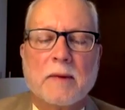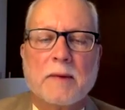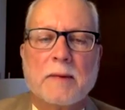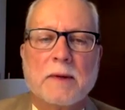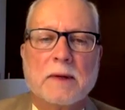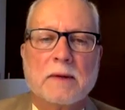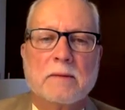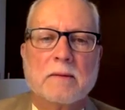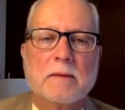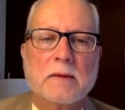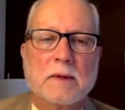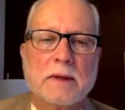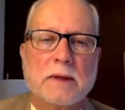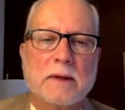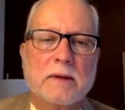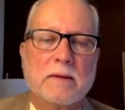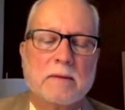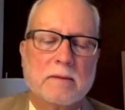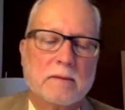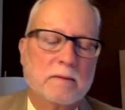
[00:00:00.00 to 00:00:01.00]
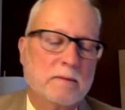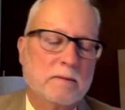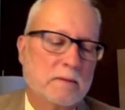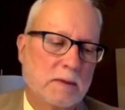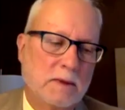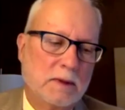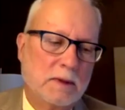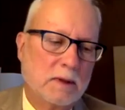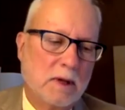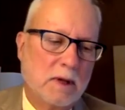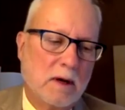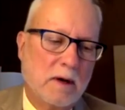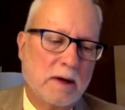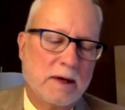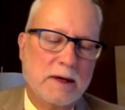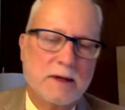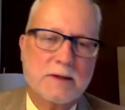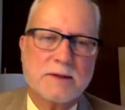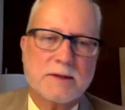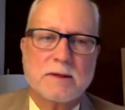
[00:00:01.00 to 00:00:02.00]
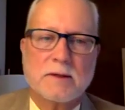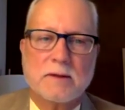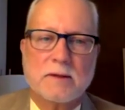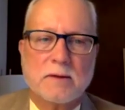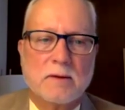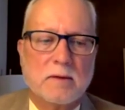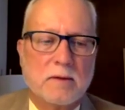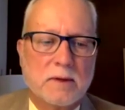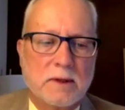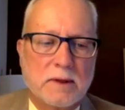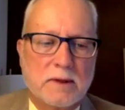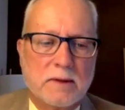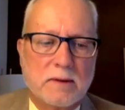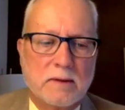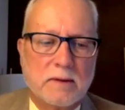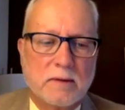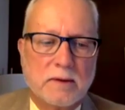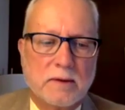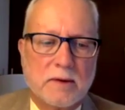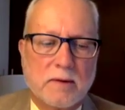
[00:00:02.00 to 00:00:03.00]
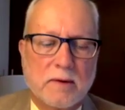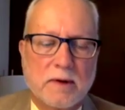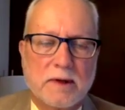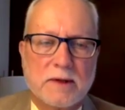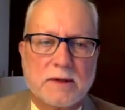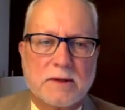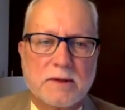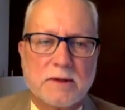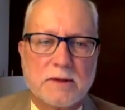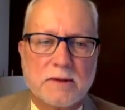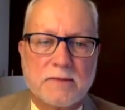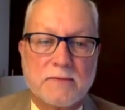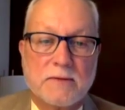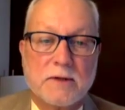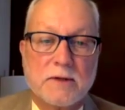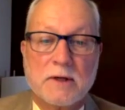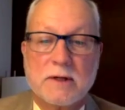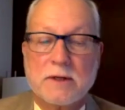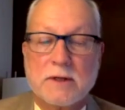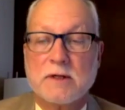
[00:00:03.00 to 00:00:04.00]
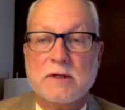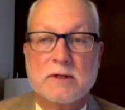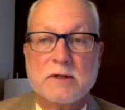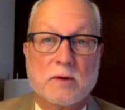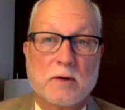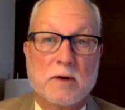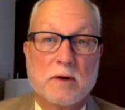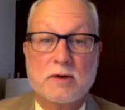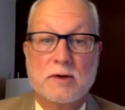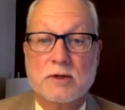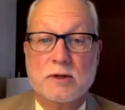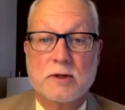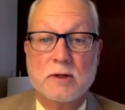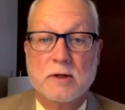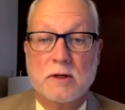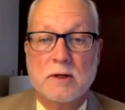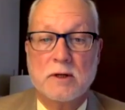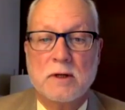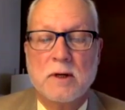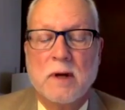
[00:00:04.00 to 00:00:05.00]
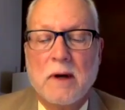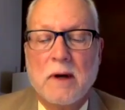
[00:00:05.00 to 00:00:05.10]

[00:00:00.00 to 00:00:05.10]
I mean, law has to do with questions of justice, or it should.